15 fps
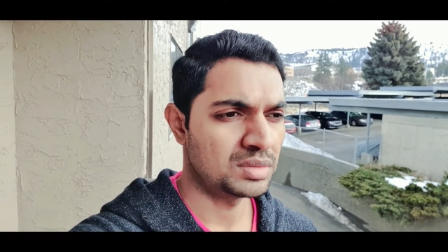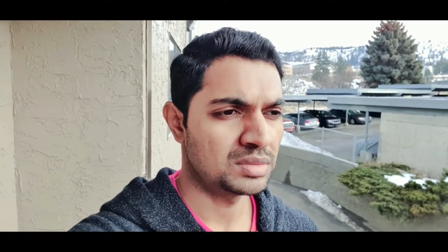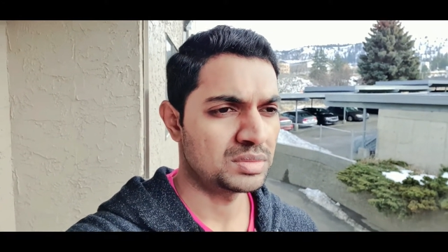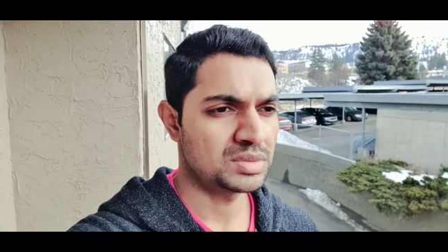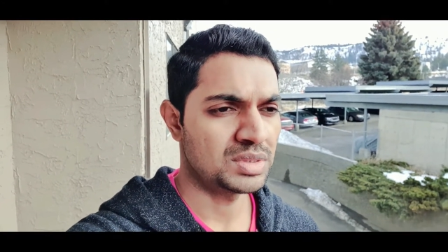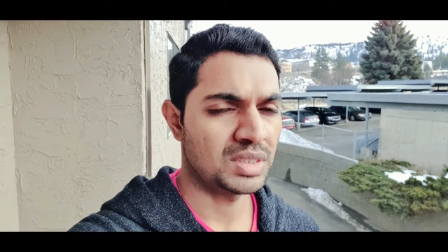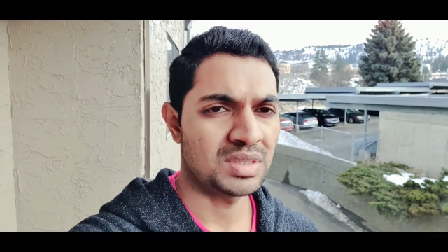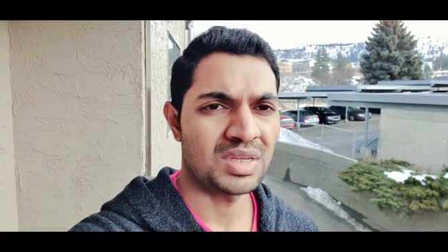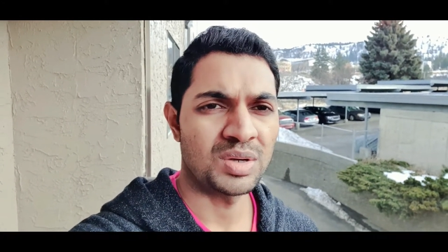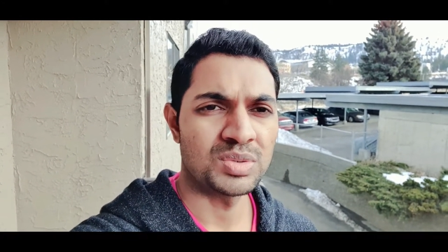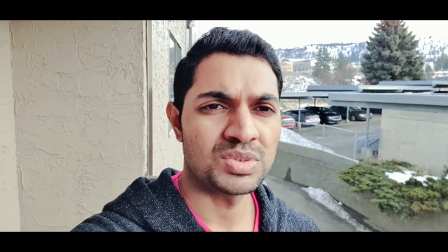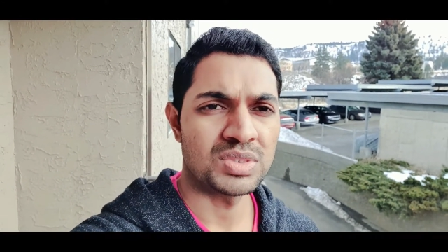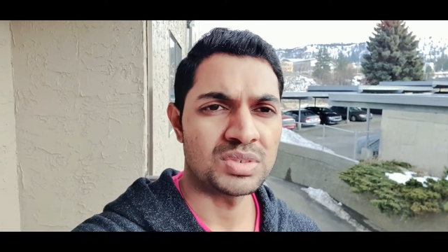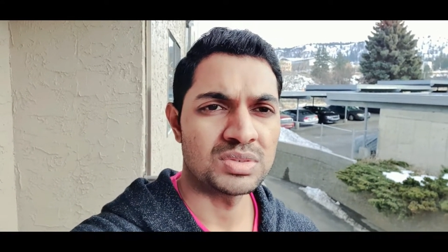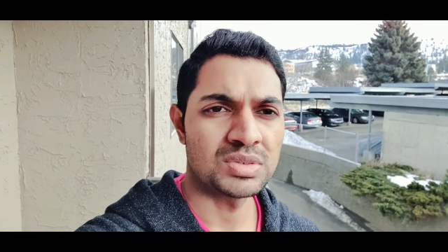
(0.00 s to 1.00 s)
say
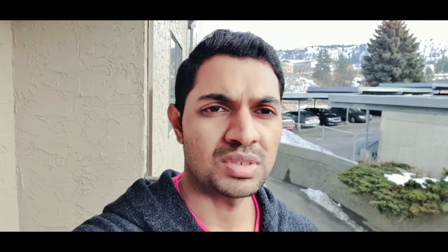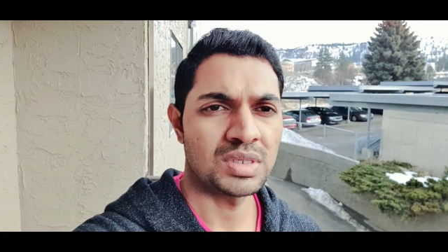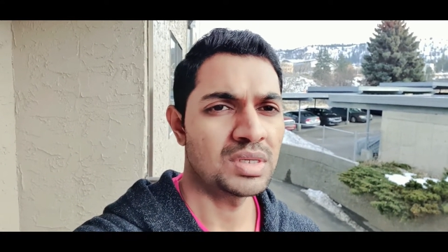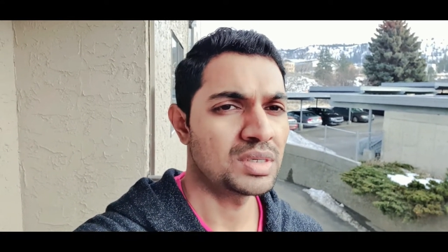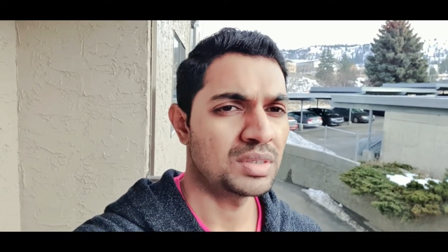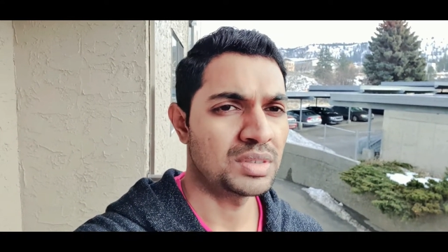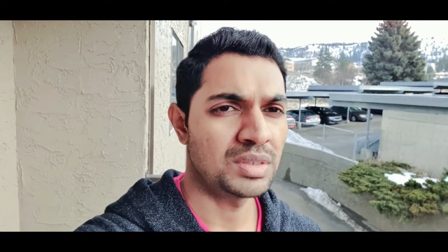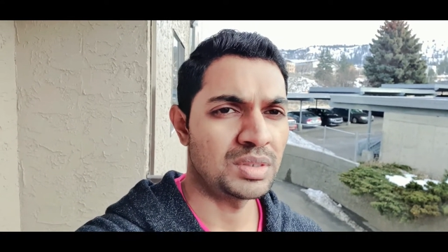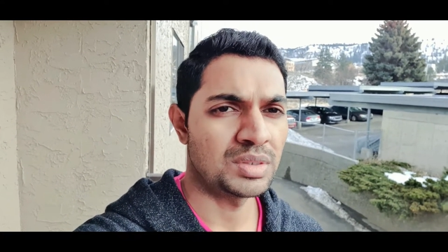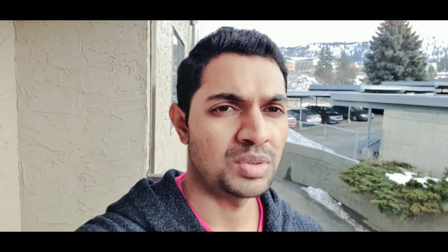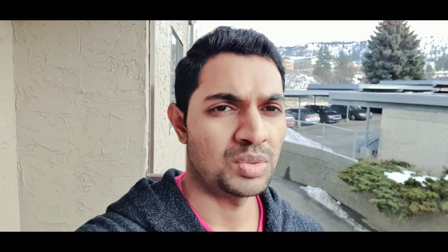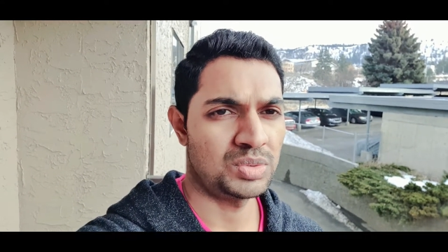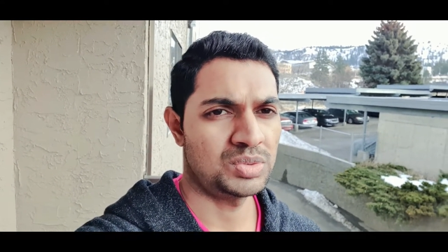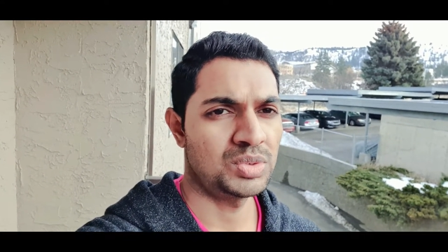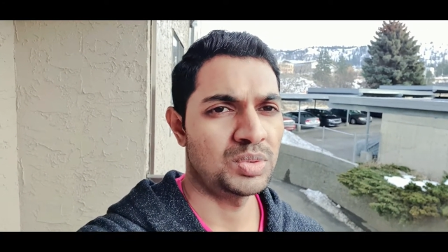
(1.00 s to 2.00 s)
1300
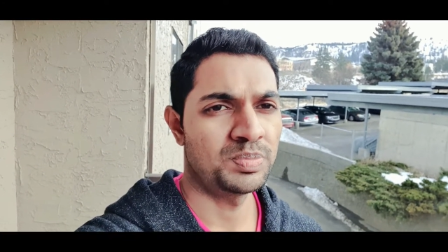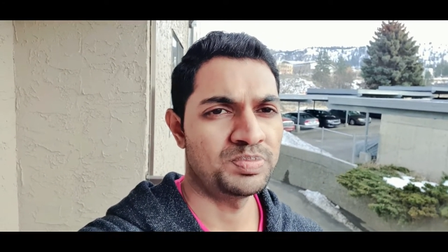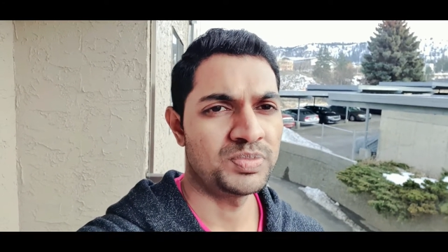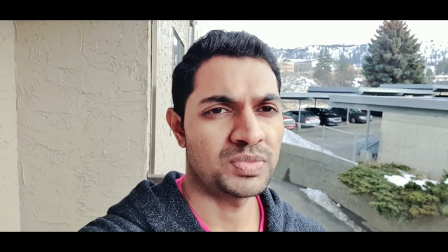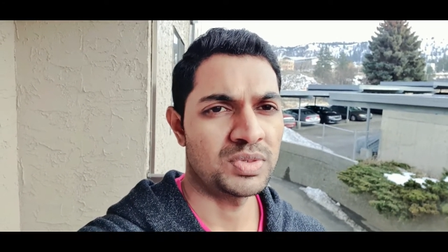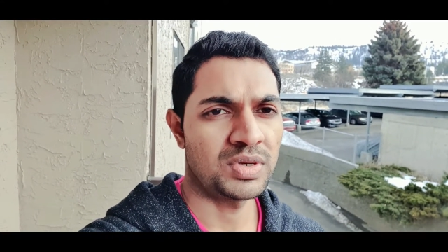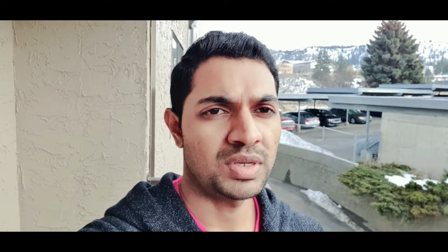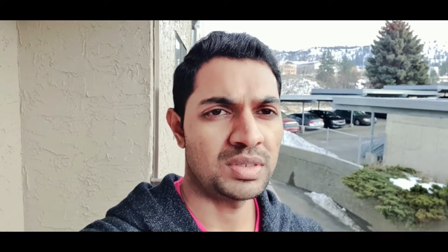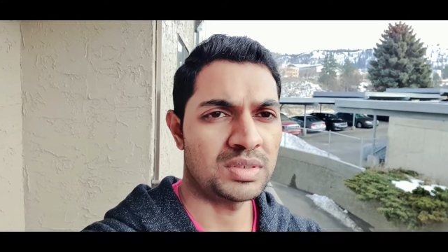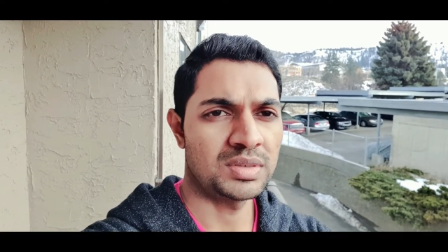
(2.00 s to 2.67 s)
or so, right?